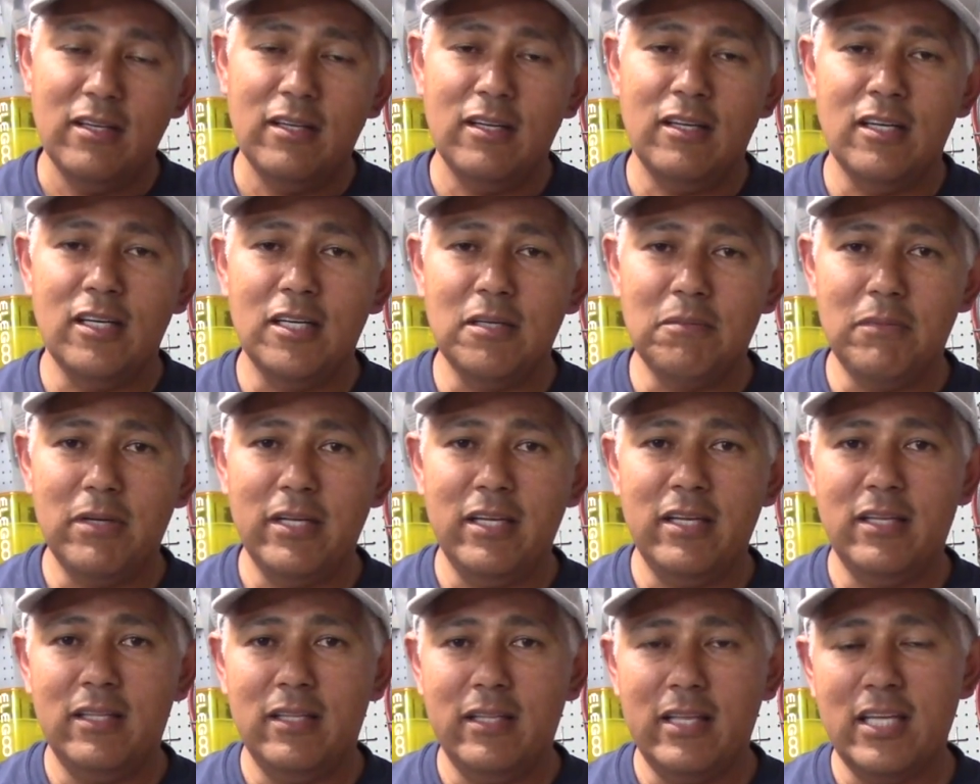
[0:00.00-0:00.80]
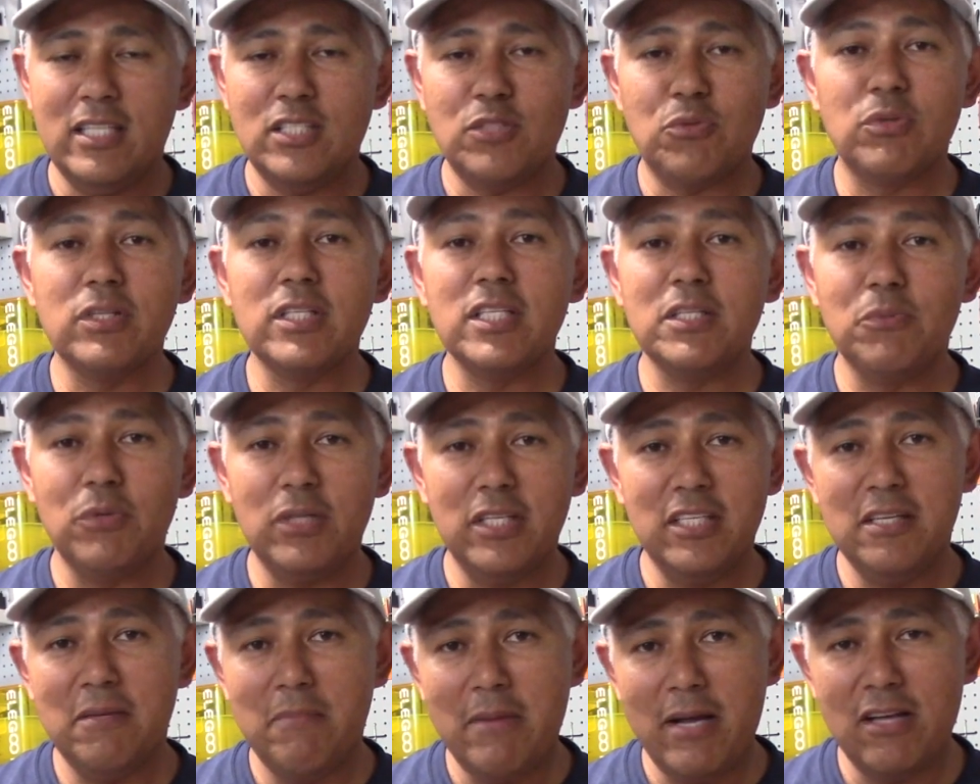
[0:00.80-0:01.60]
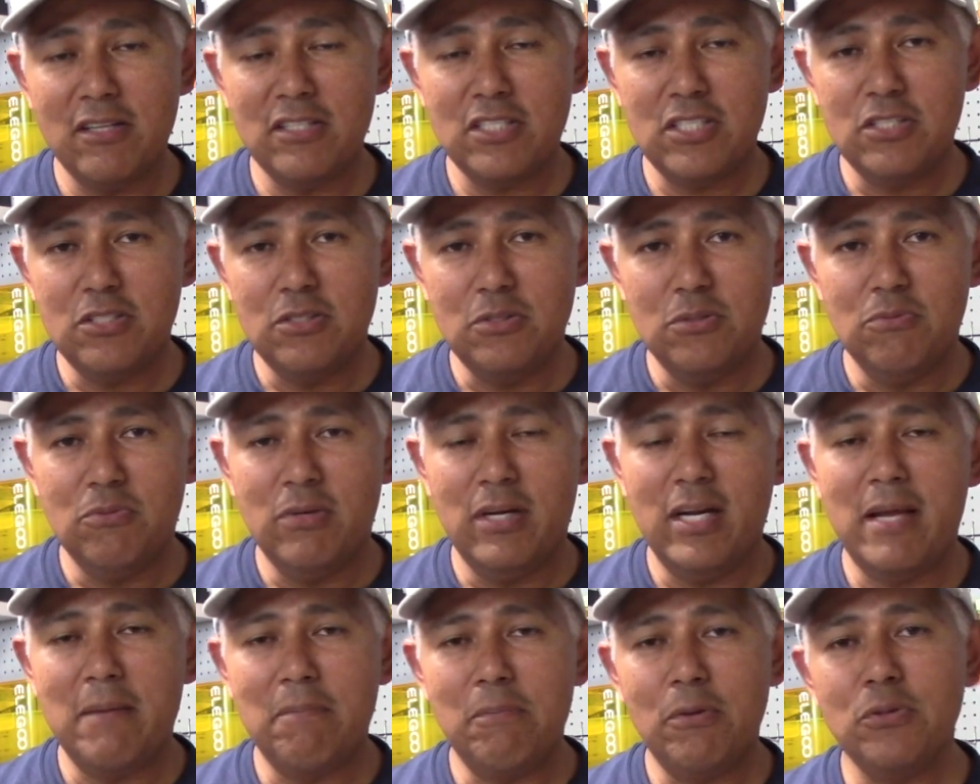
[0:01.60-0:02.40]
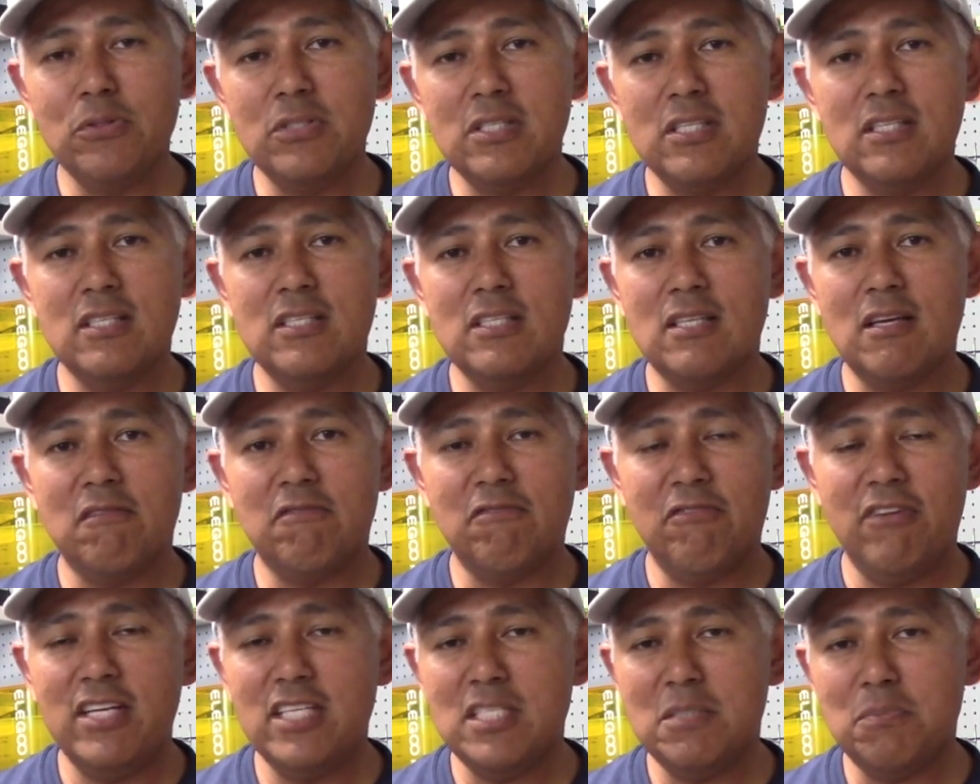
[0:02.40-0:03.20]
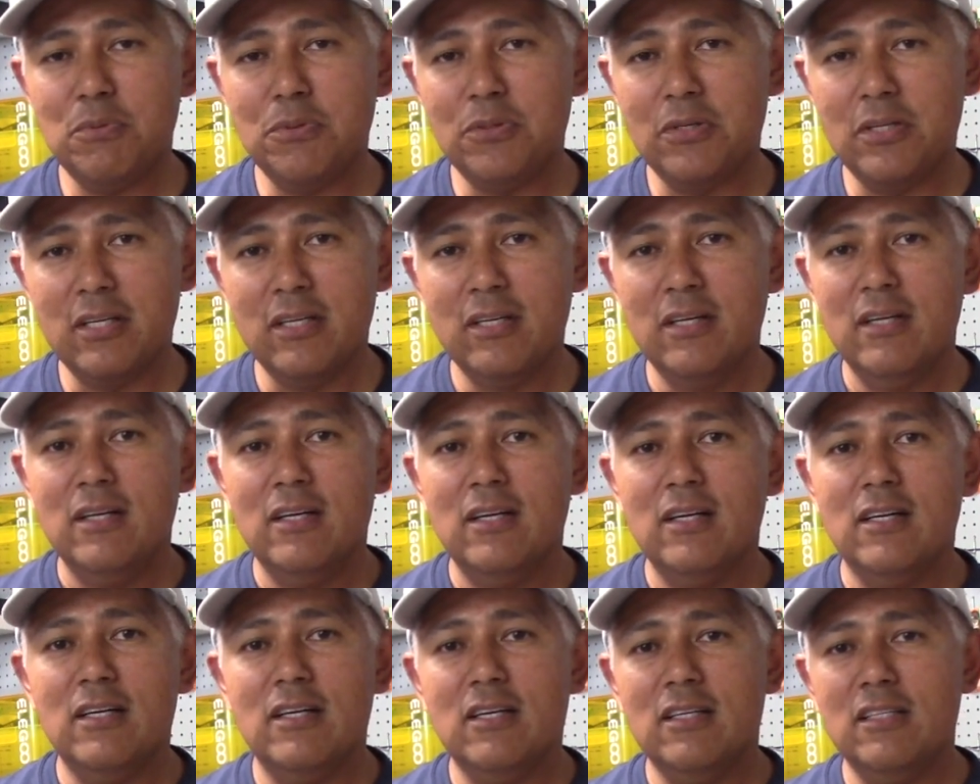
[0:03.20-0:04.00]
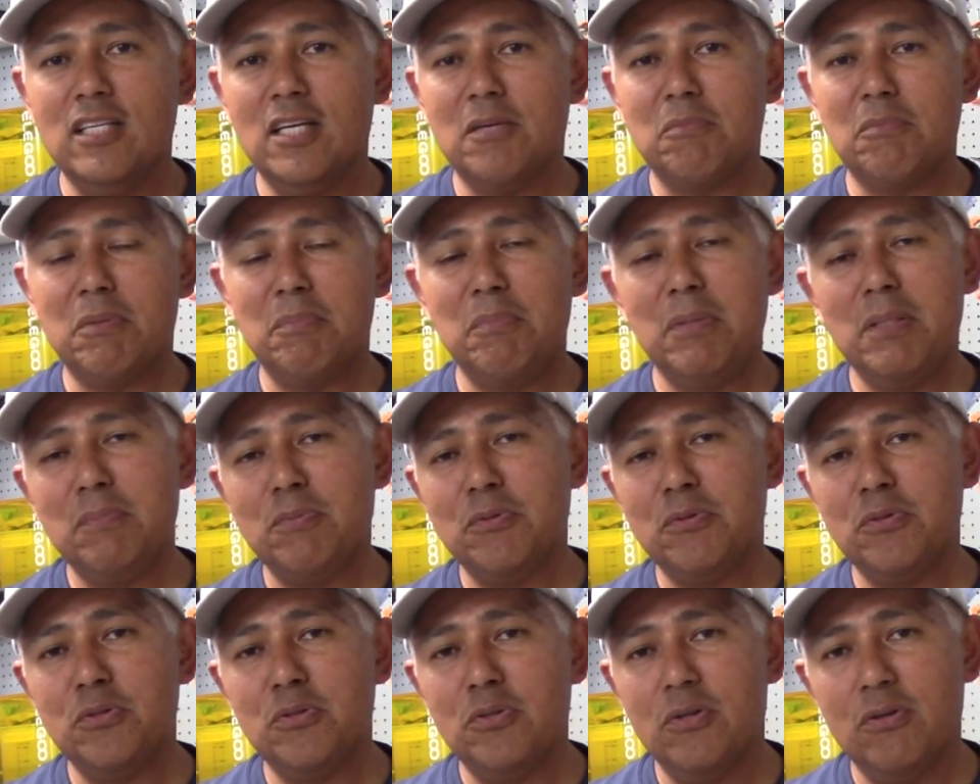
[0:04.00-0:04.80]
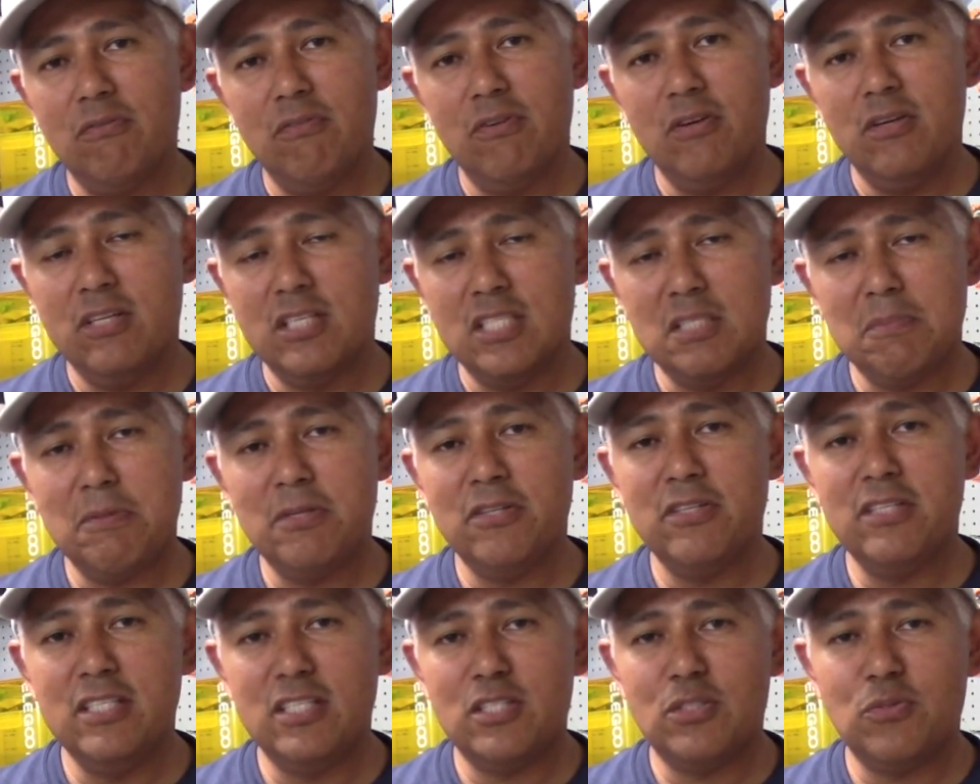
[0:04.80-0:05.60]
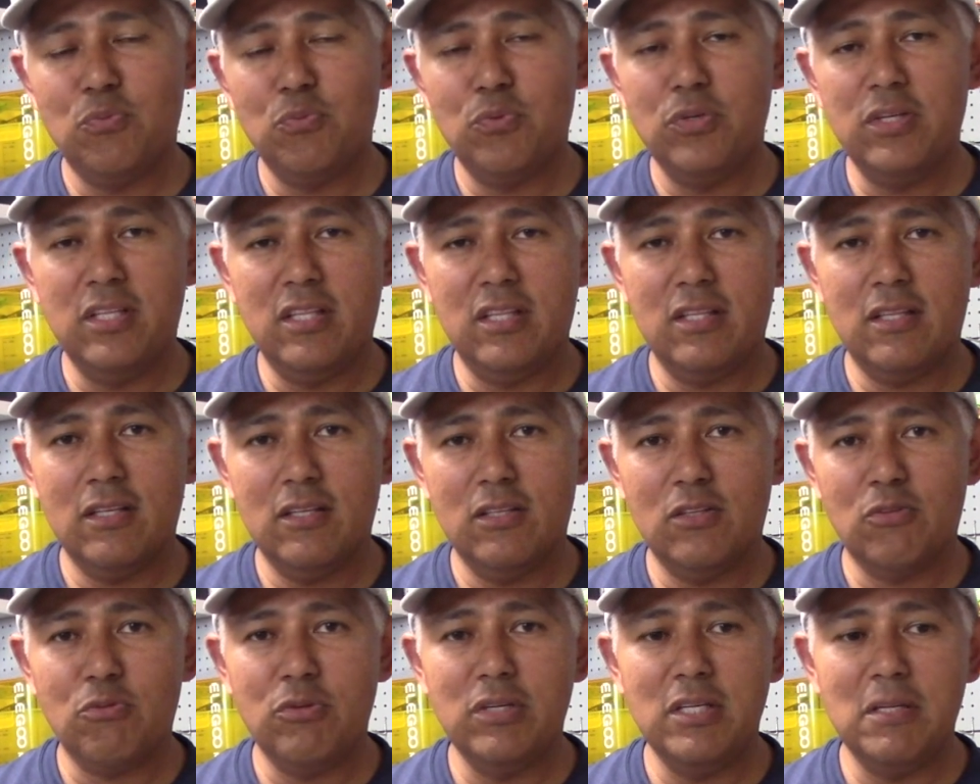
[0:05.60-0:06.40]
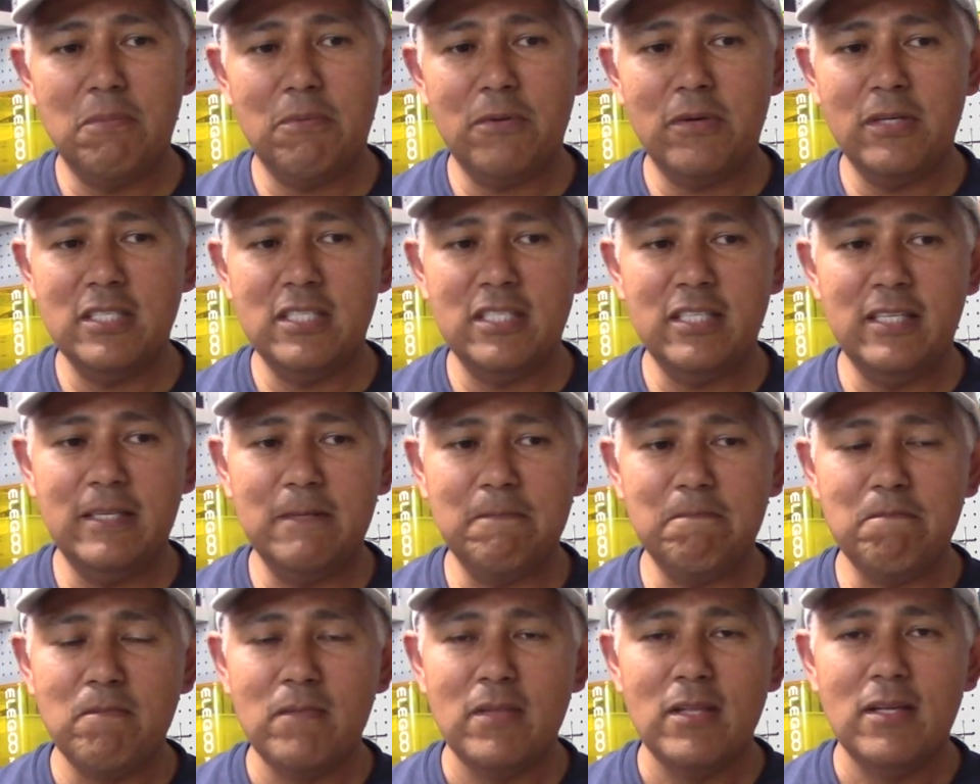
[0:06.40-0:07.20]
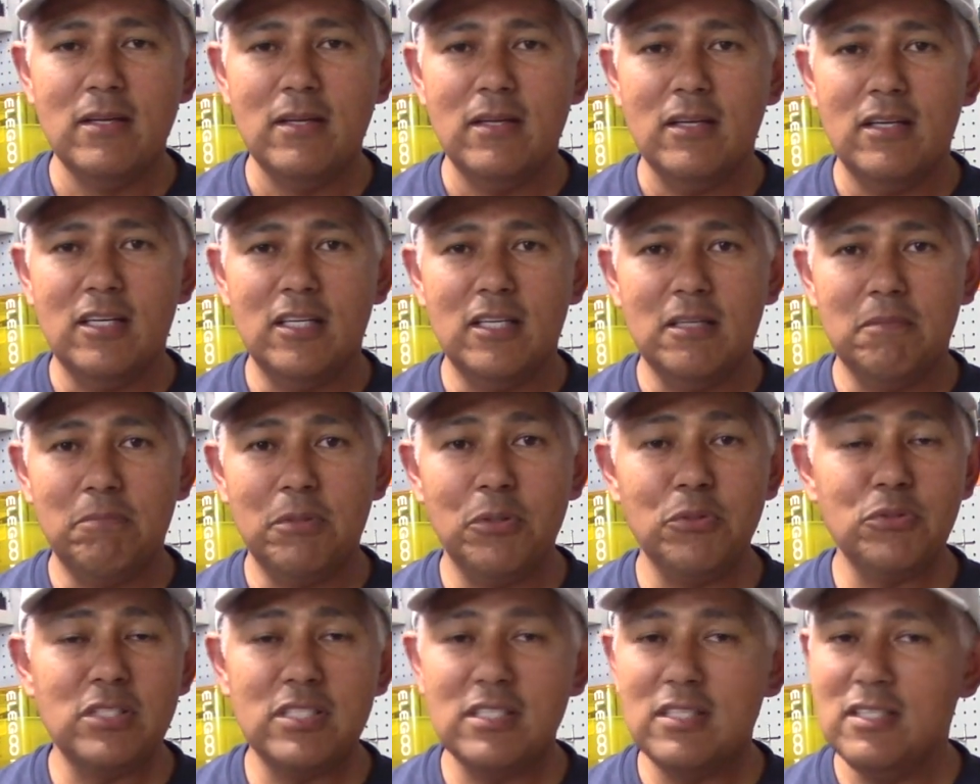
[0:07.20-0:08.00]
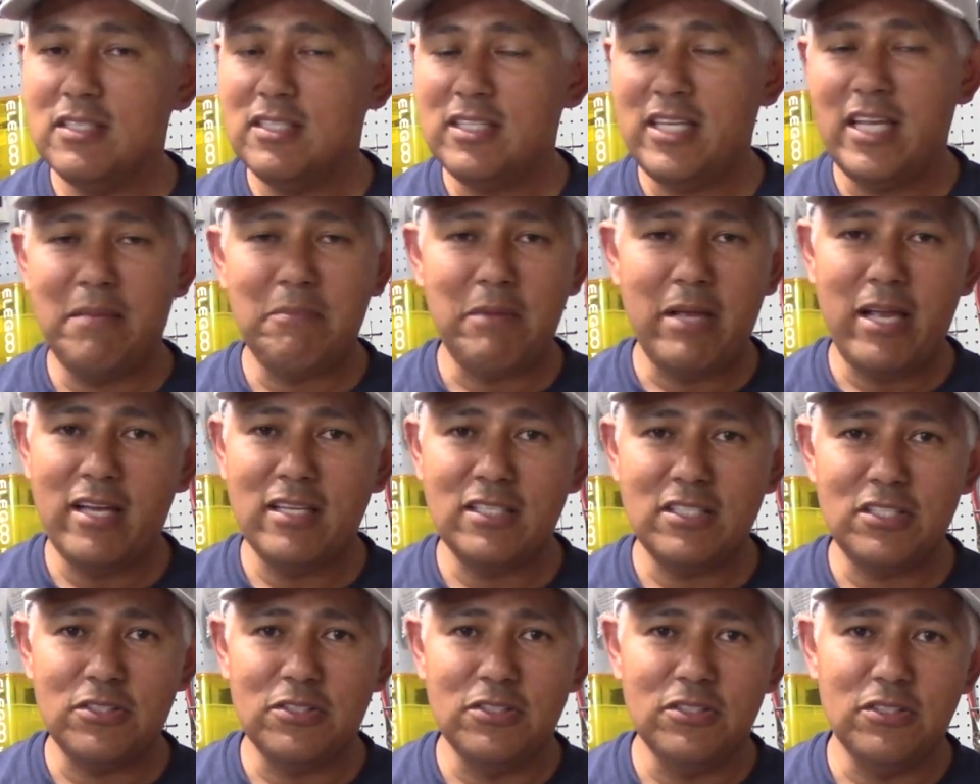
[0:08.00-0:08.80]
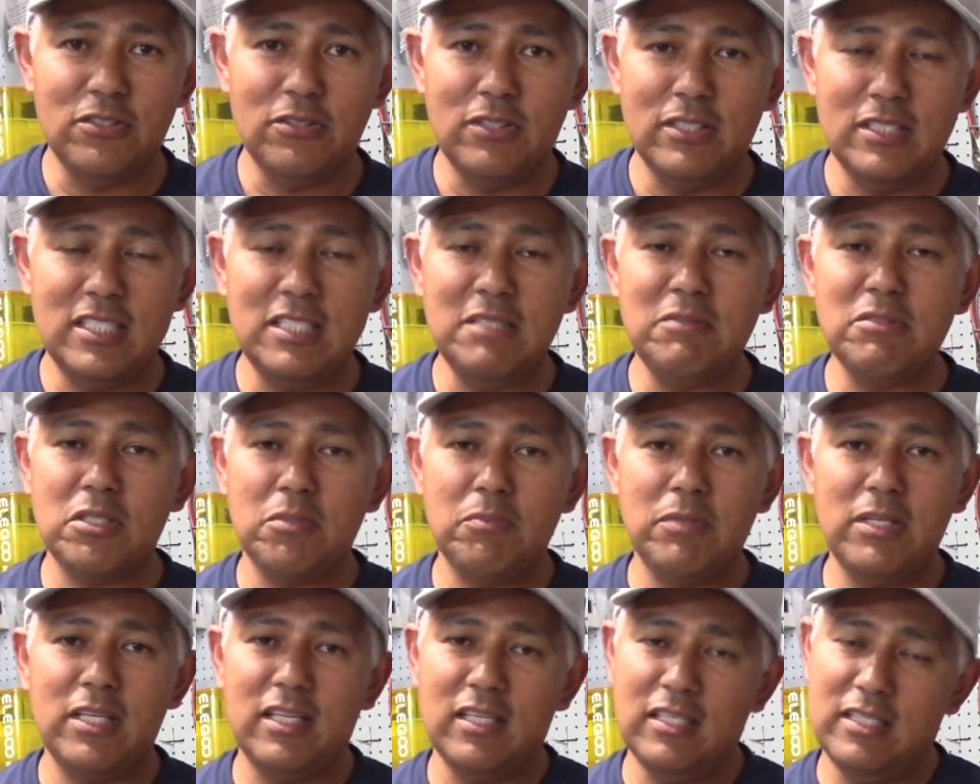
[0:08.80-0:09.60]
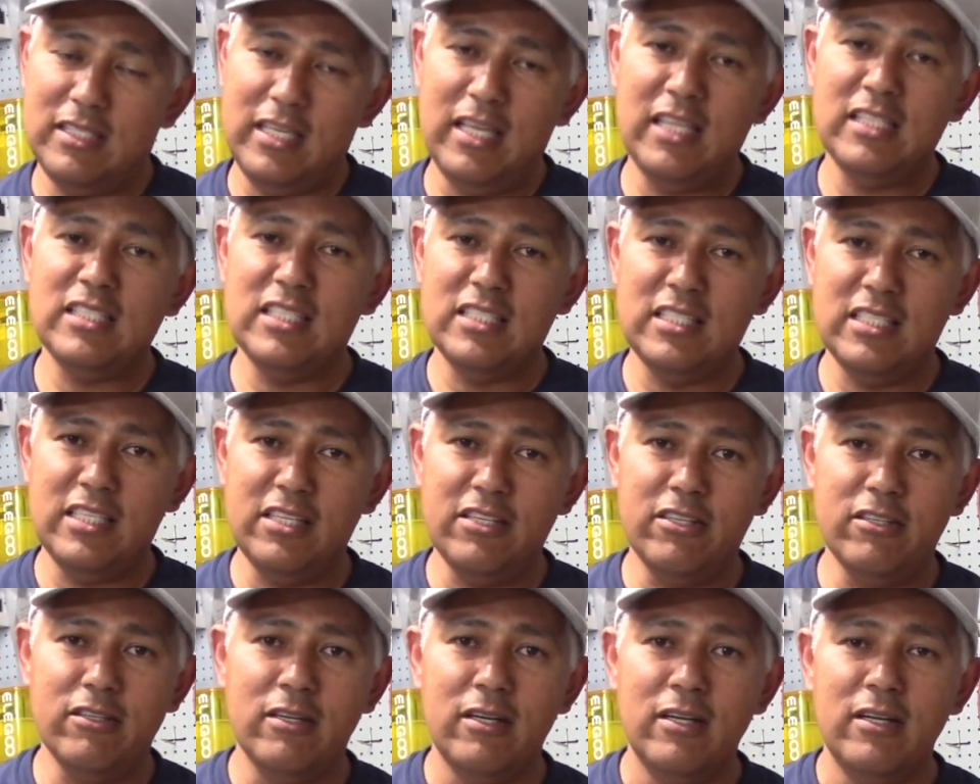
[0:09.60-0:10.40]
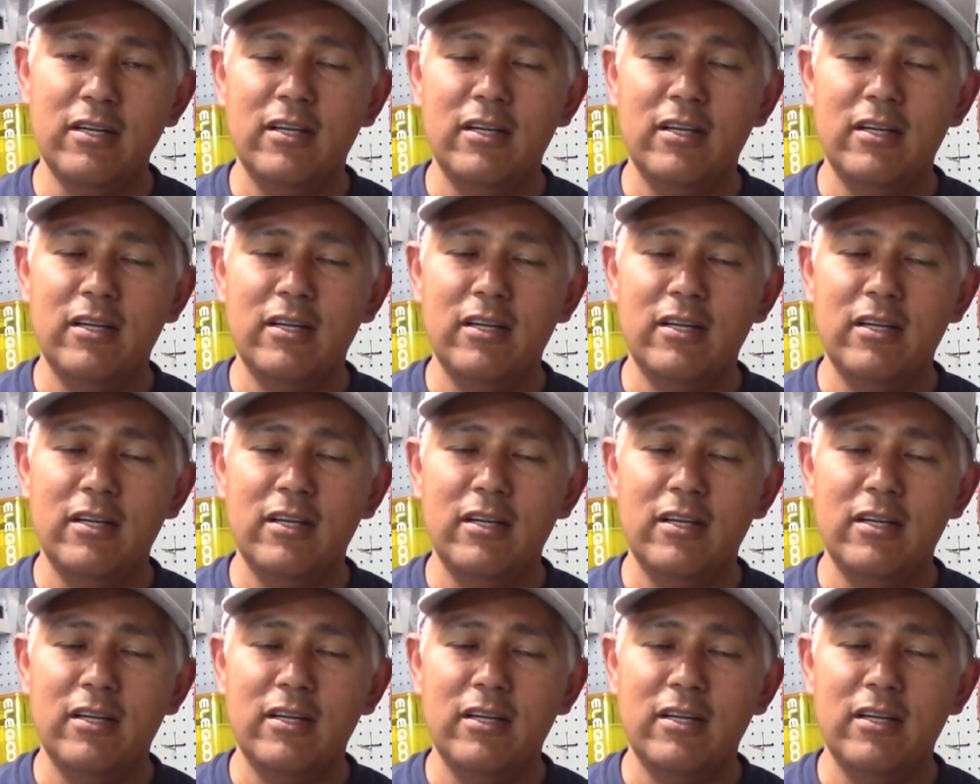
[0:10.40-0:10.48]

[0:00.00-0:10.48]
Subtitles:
And that's really what it amounts to. When I posted this on Facebook, a number of people who are experienced with 3D printing posted the same answer, so it seems to be the consensus here.